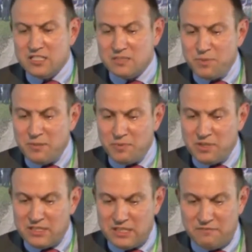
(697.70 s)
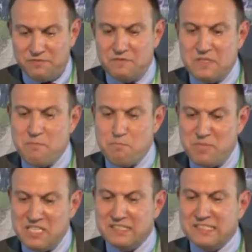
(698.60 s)
Its people have
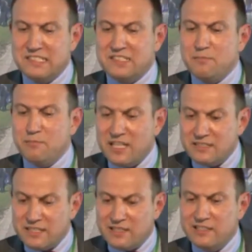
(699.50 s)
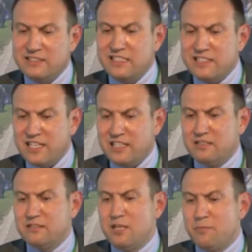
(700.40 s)
been systematically
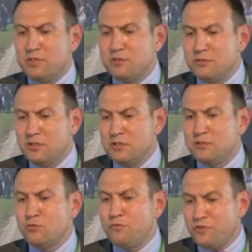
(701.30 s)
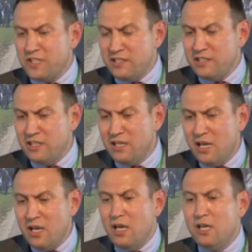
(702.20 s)
denied the opportunity to freely
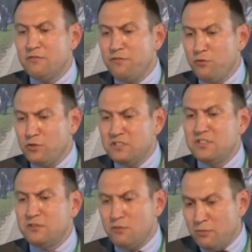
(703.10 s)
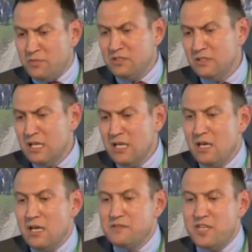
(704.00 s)
and fully determine
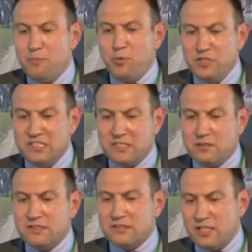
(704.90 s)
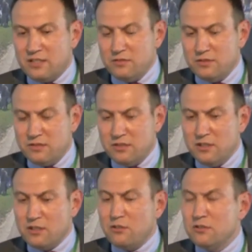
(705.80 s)
their political status
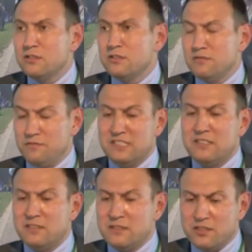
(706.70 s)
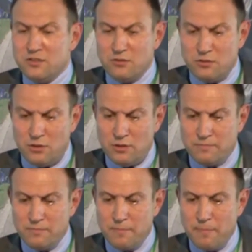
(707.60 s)
in accordance with international law.
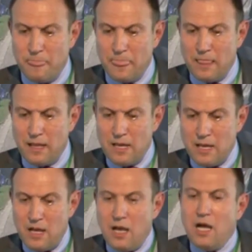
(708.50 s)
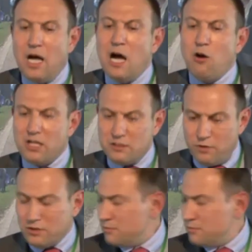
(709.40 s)
Our